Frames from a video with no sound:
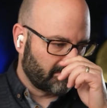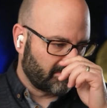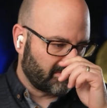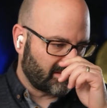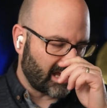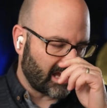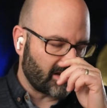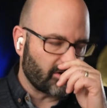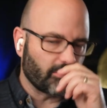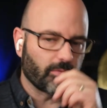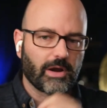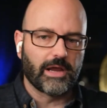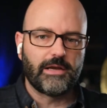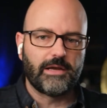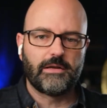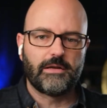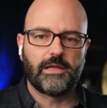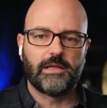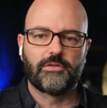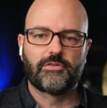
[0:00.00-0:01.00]
data rate
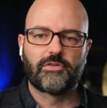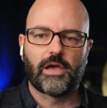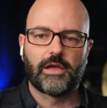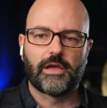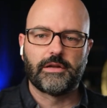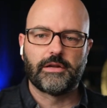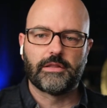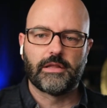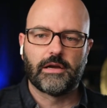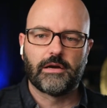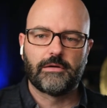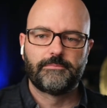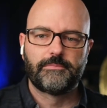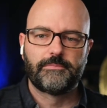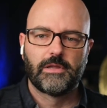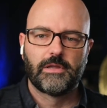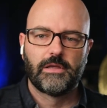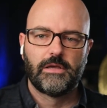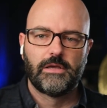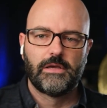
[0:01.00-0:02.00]
inside of there.
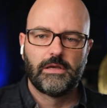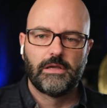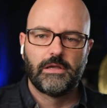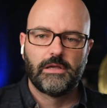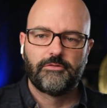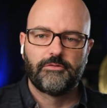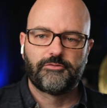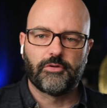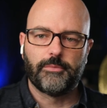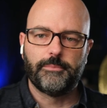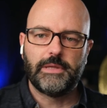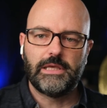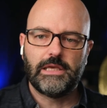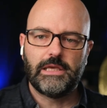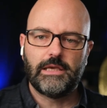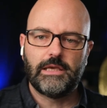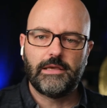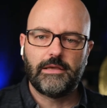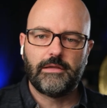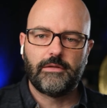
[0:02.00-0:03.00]
For
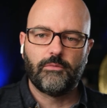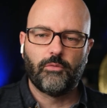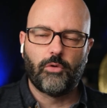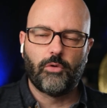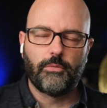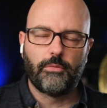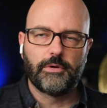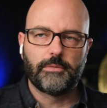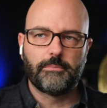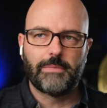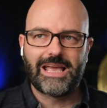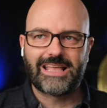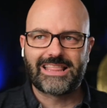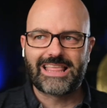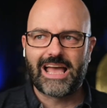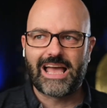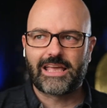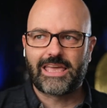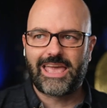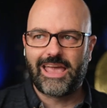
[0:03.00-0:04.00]
me, what would make
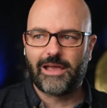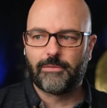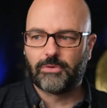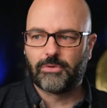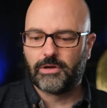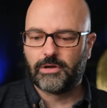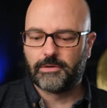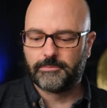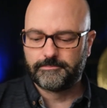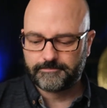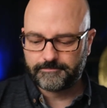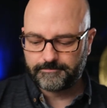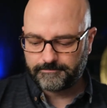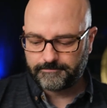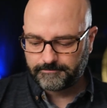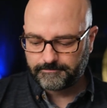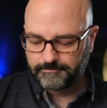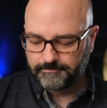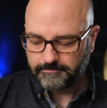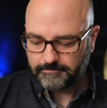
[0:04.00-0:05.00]
that camera
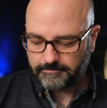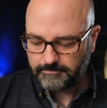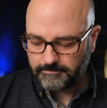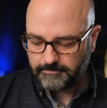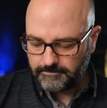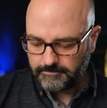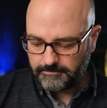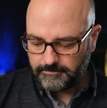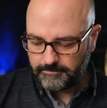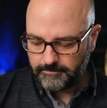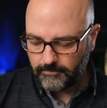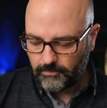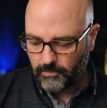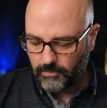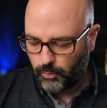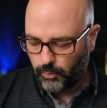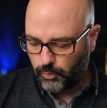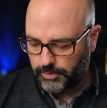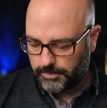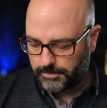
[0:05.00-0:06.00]

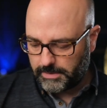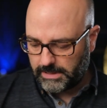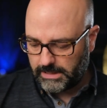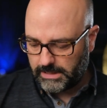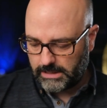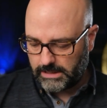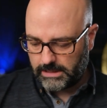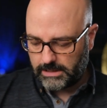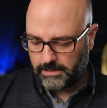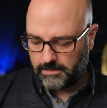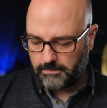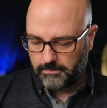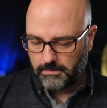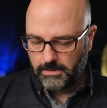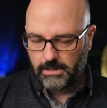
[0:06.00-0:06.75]
would be